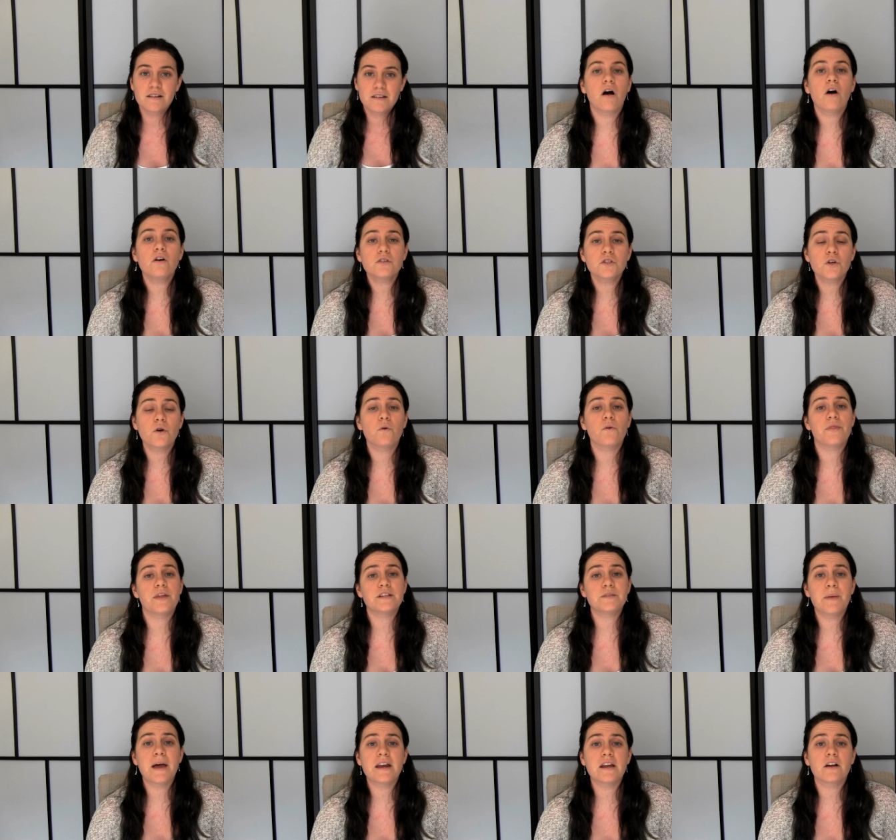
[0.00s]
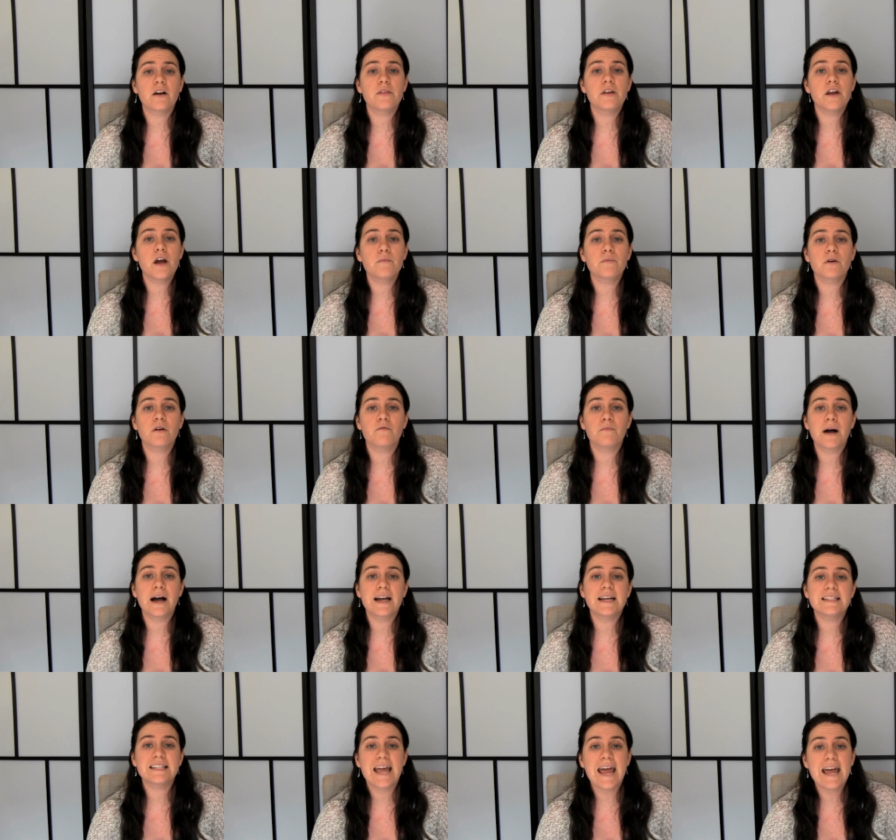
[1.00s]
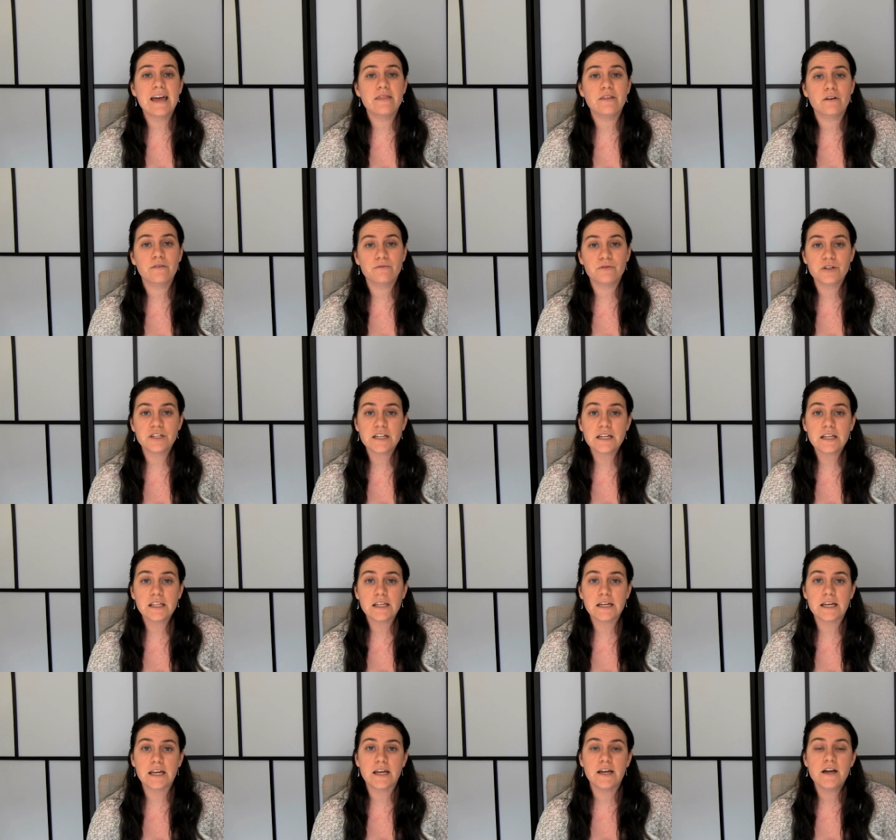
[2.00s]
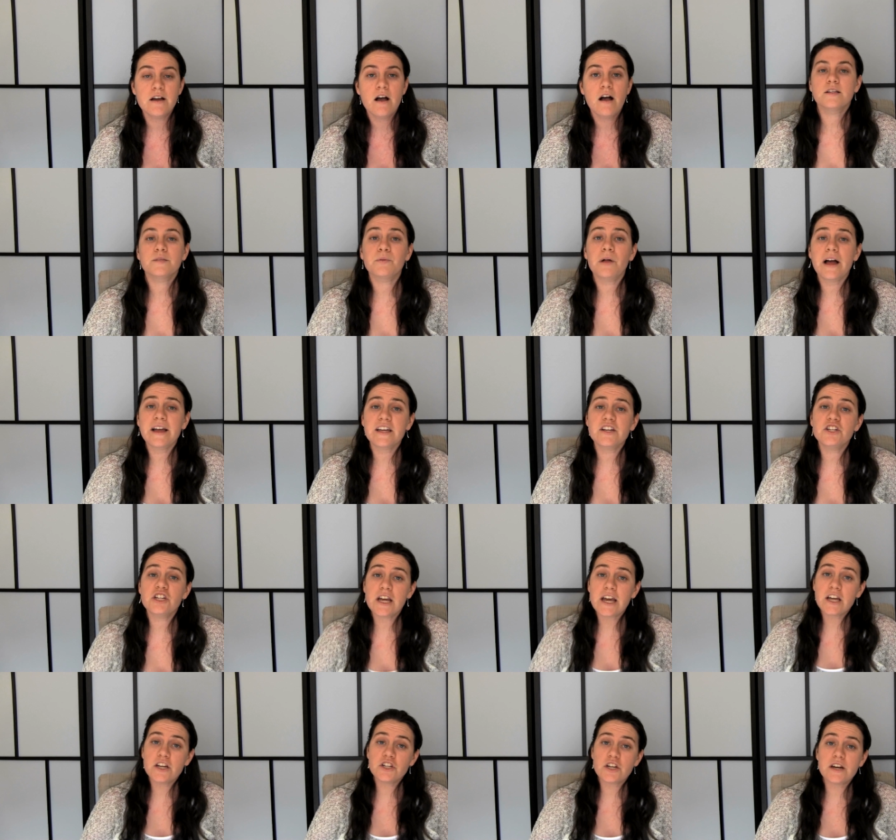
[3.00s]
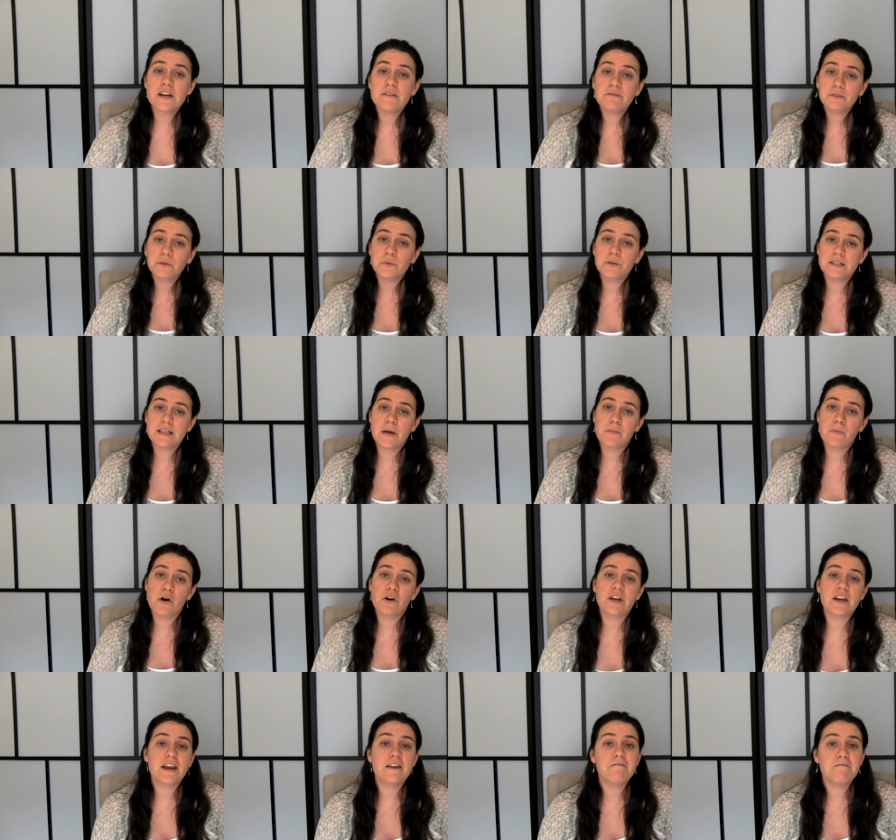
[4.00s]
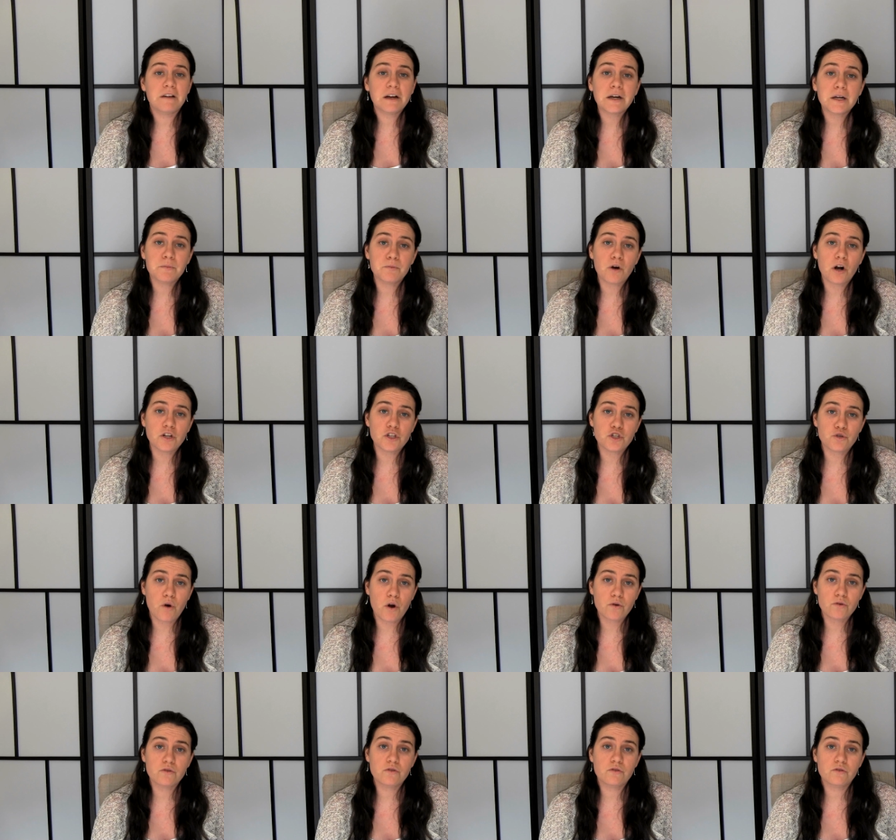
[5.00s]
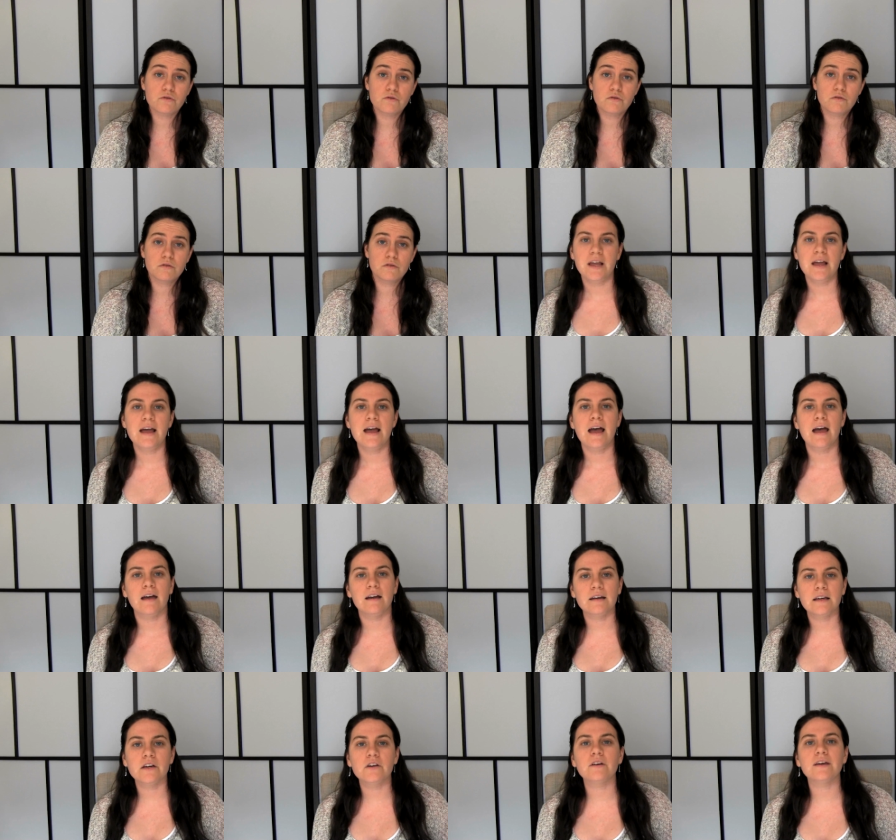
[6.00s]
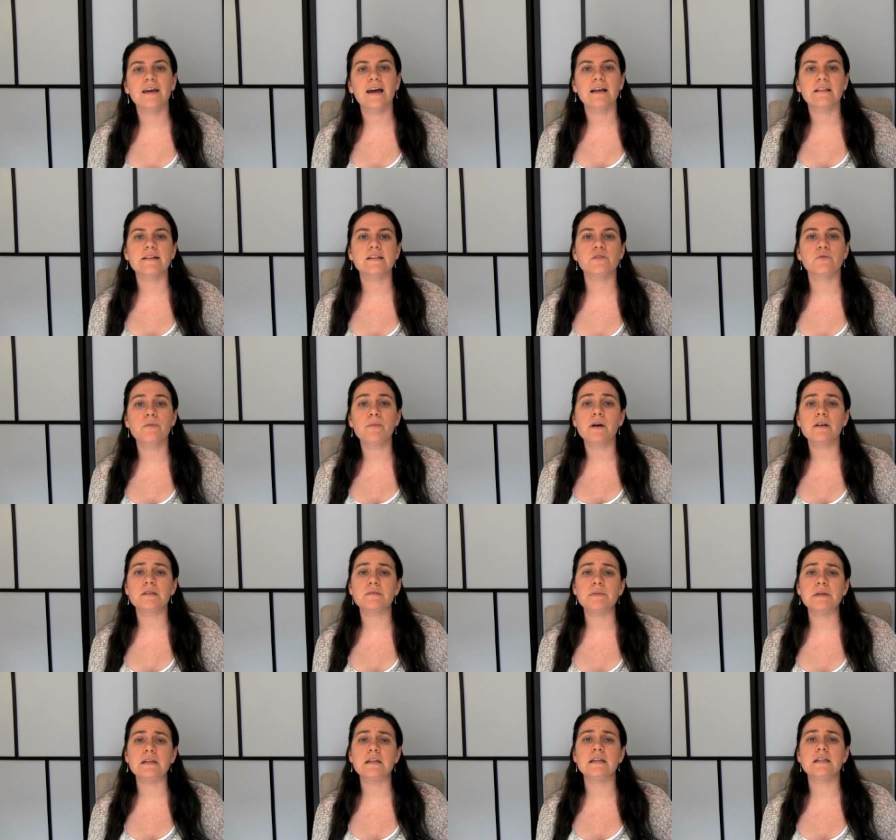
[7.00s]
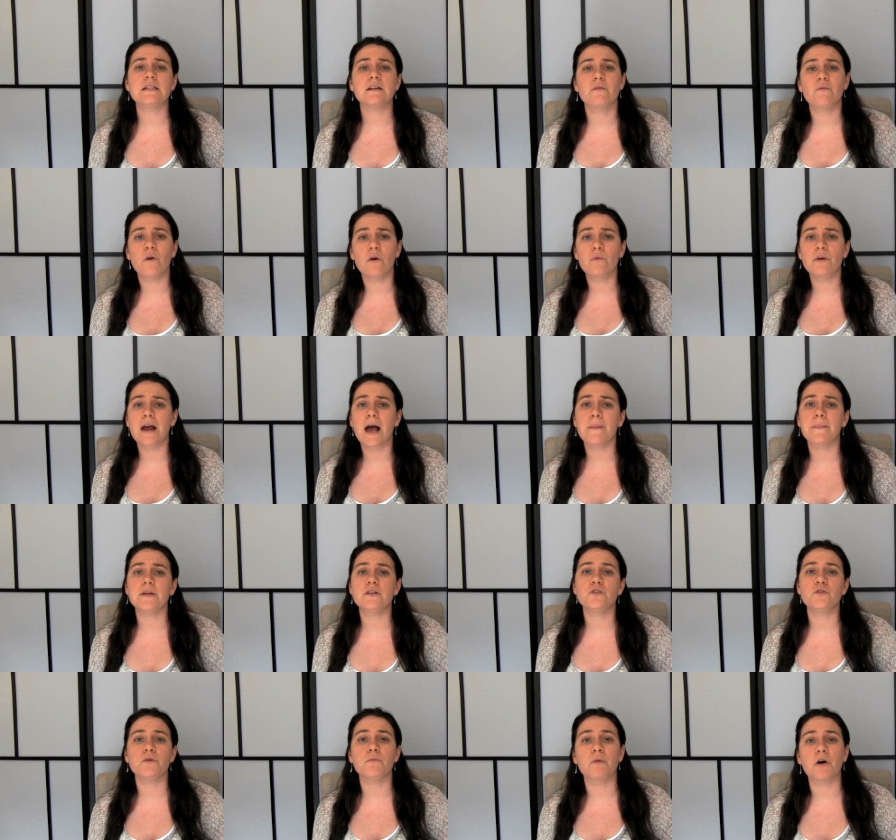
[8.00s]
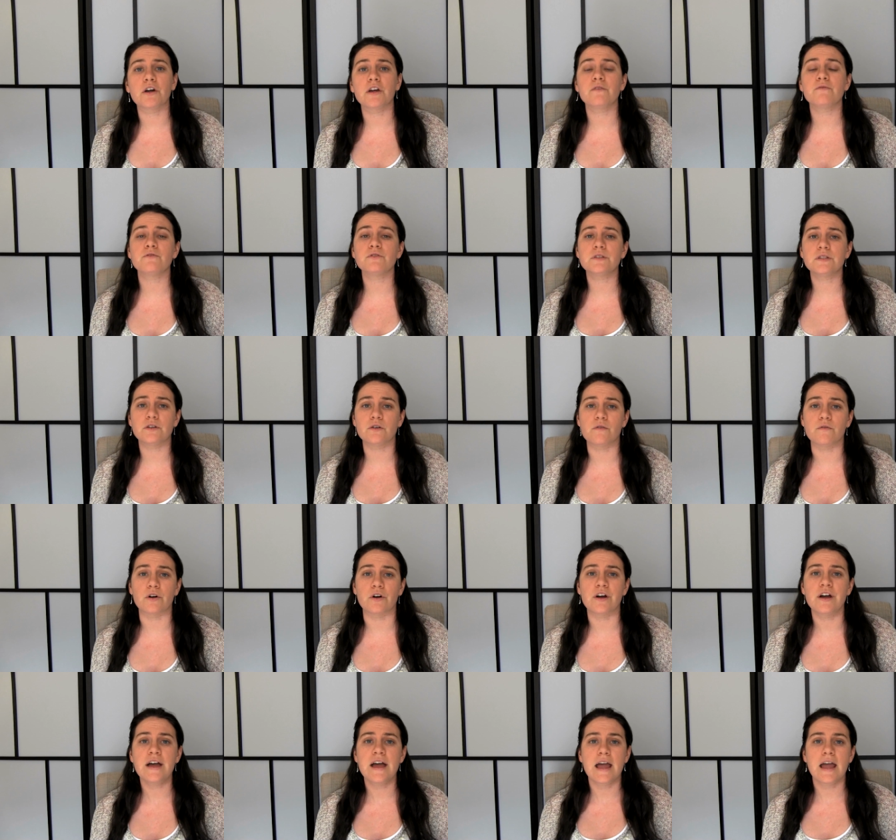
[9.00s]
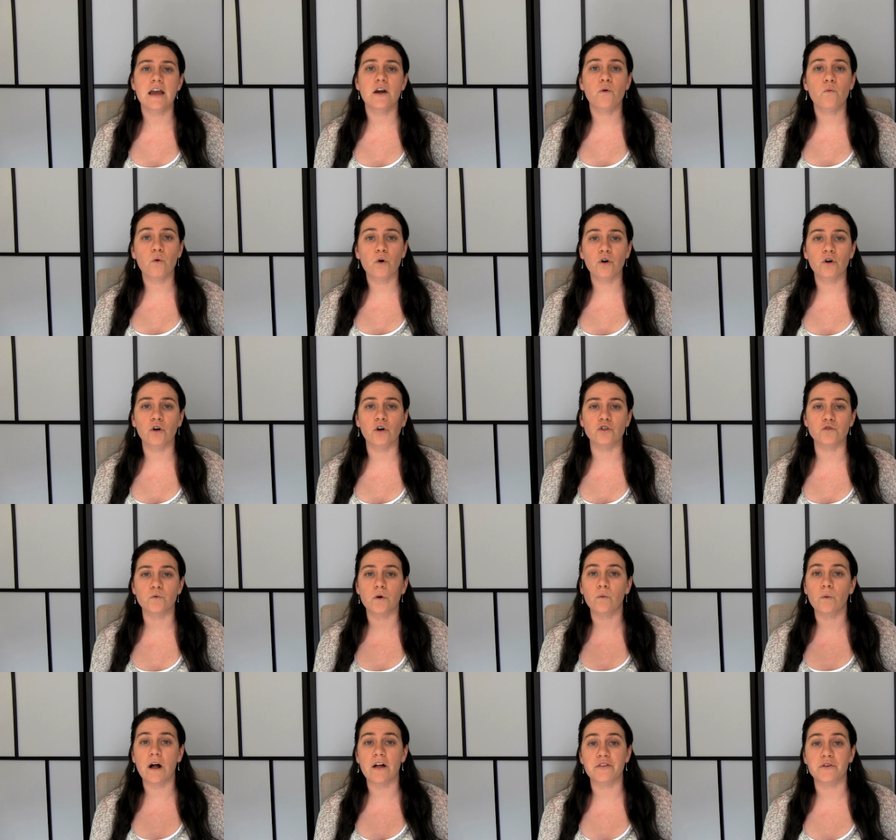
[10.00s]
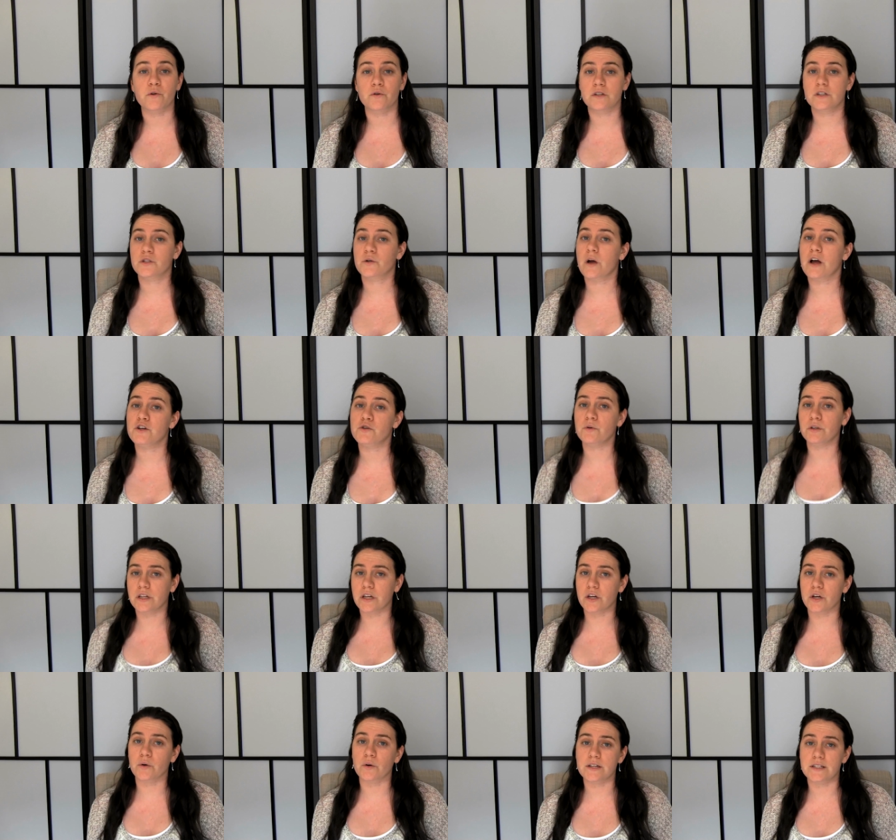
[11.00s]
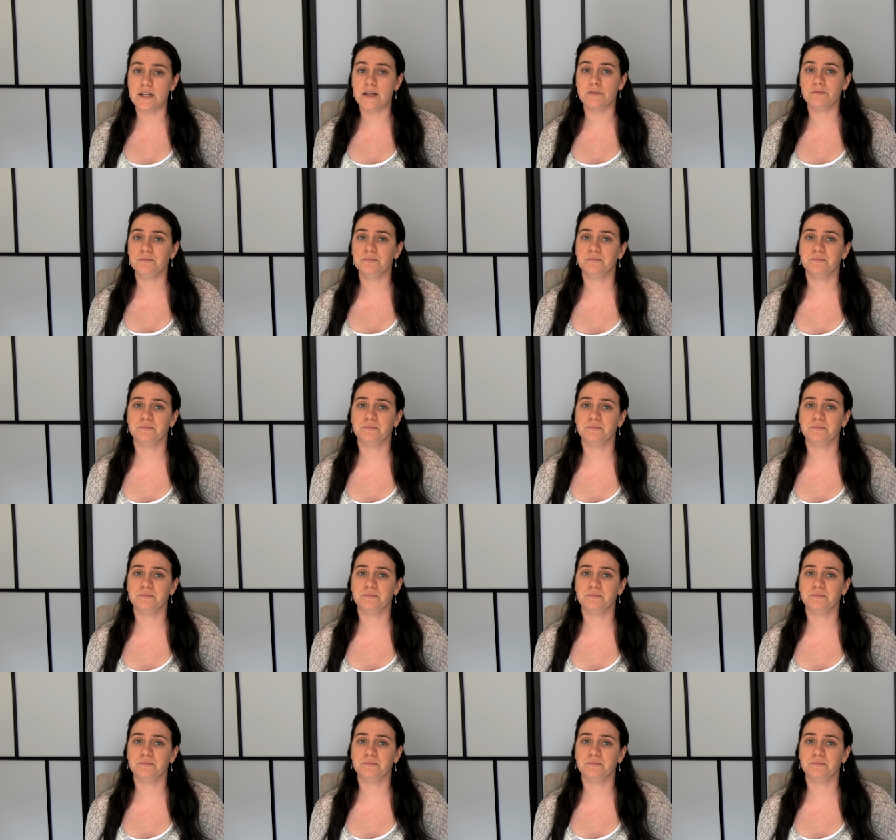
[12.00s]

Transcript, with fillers: Also, that depending on the number of mines and their fertility, supply can change and influence that market in very broad strokes. And here he highlights three possibilities of what would happen to the market for silver in a world where wealth is gradually increasing.